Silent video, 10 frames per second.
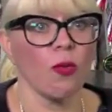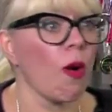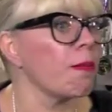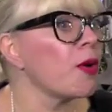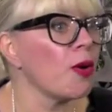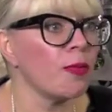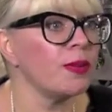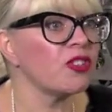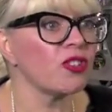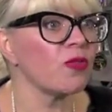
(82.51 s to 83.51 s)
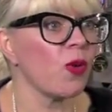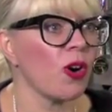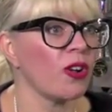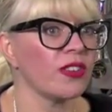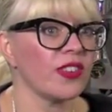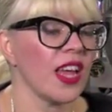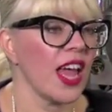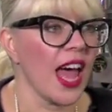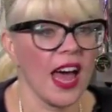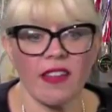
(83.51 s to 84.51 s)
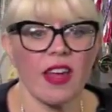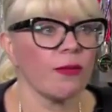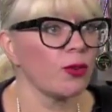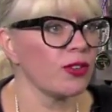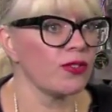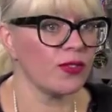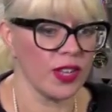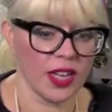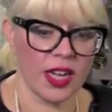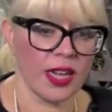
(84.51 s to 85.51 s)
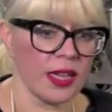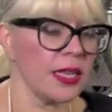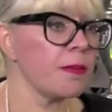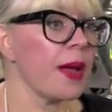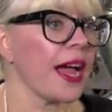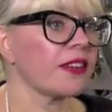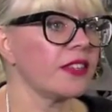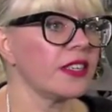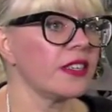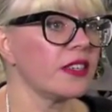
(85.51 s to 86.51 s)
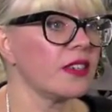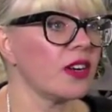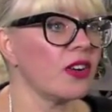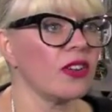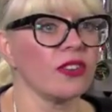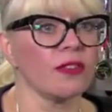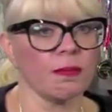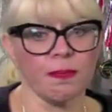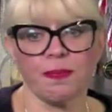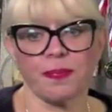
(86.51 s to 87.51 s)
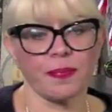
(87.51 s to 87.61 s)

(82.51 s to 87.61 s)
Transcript: what prohibition was, how that would have impacted on,